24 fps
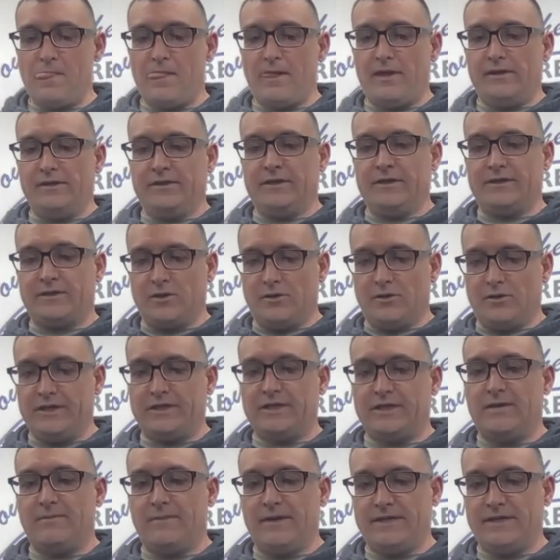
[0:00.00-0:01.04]
This
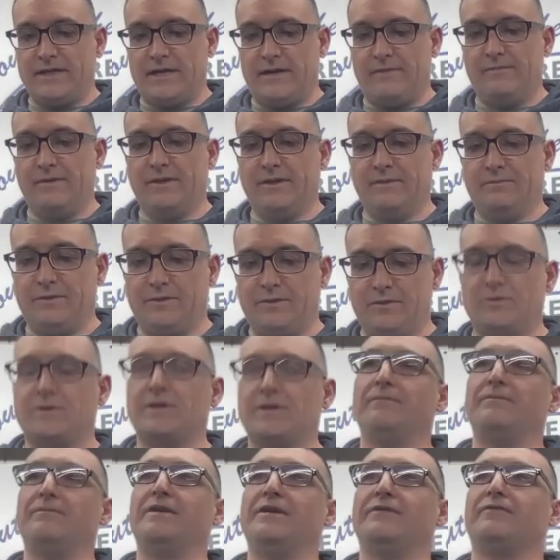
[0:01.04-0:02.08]
time I said, I'm going to do
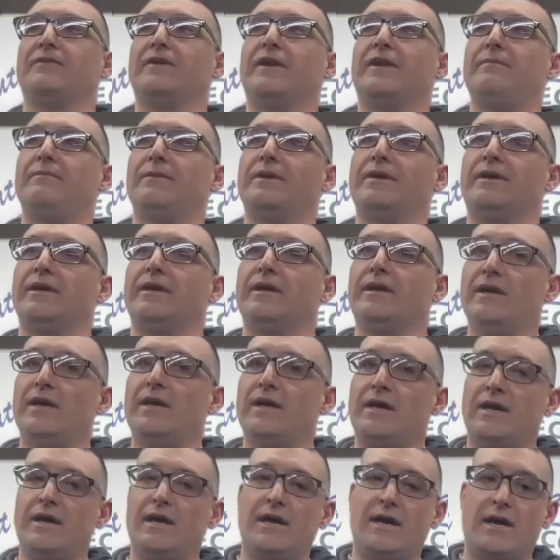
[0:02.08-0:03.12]
something different. I'm
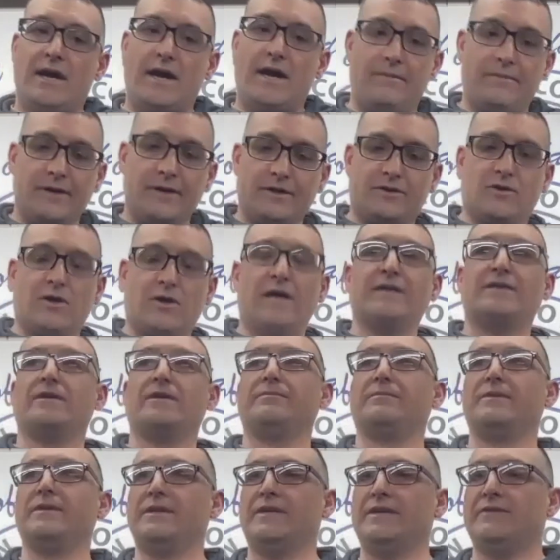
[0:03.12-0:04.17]
going to try
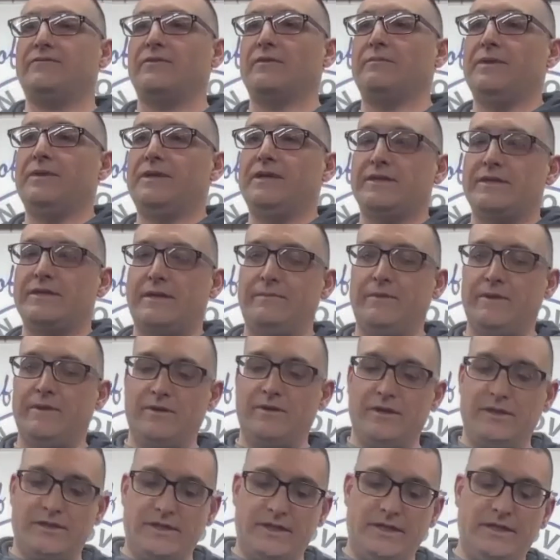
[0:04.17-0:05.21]
something different, because I'm
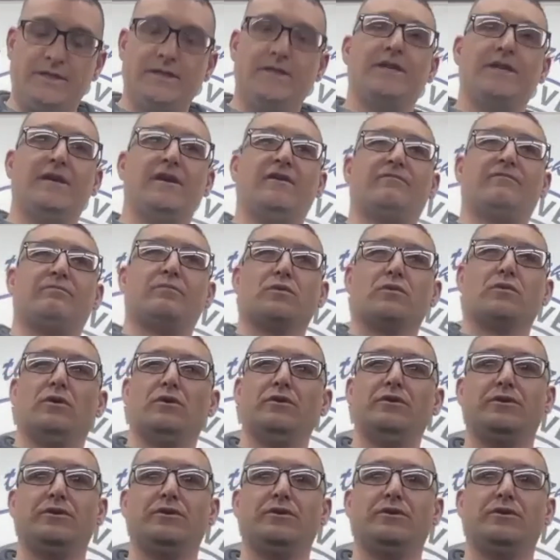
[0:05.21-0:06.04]
hearing it's easy to get off parole.